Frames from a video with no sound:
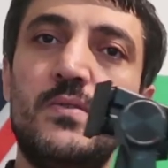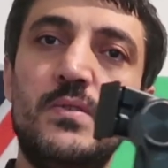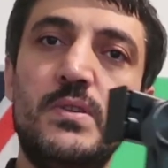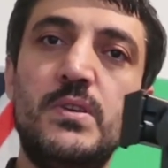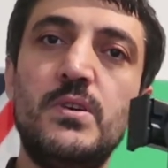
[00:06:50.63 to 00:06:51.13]

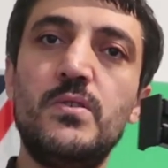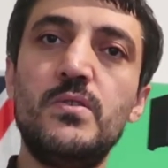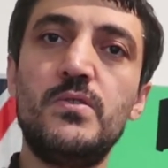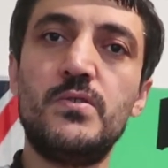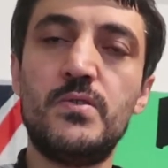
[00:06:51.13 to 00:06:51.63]

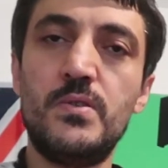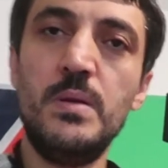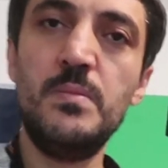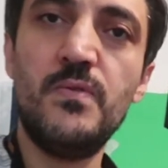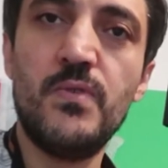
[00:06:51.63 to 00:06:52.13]
videos.
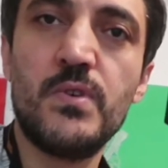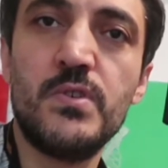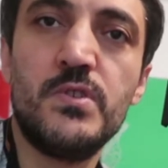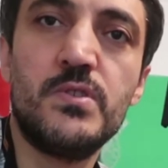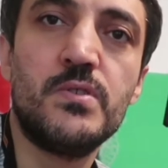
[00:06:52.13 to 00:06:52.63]
Let me
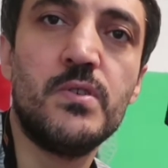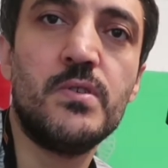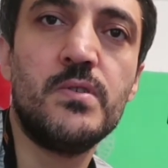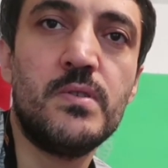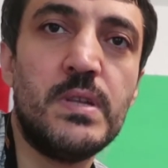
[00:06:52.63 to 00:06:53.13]
focus
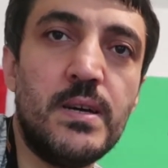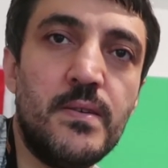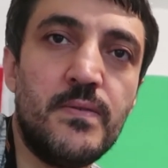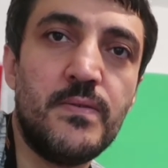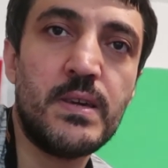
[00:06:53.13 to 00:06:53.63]
on that
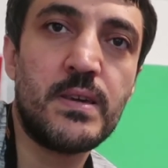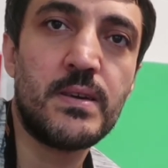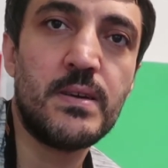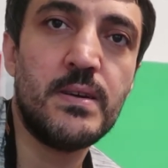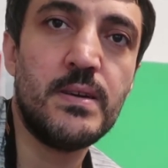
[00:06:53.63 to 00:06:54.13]
thing
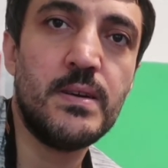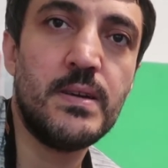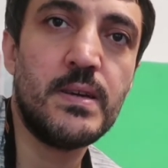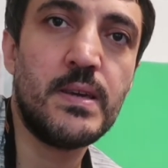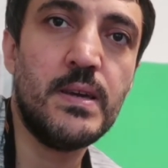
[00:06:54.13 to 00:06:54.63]

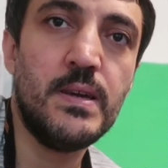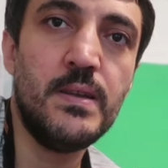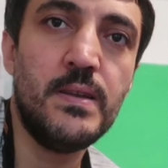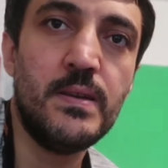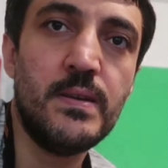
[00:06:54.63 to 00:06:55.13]

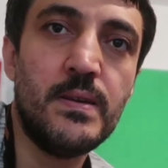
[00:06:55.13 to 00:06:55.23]
again.